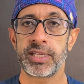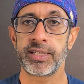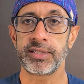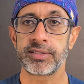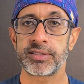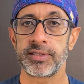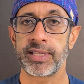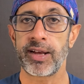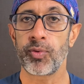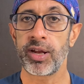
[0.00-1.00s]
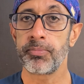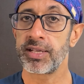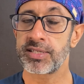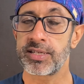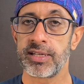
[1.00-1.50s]
things that one
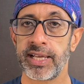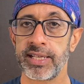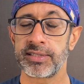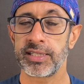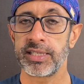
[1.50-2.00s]
must realize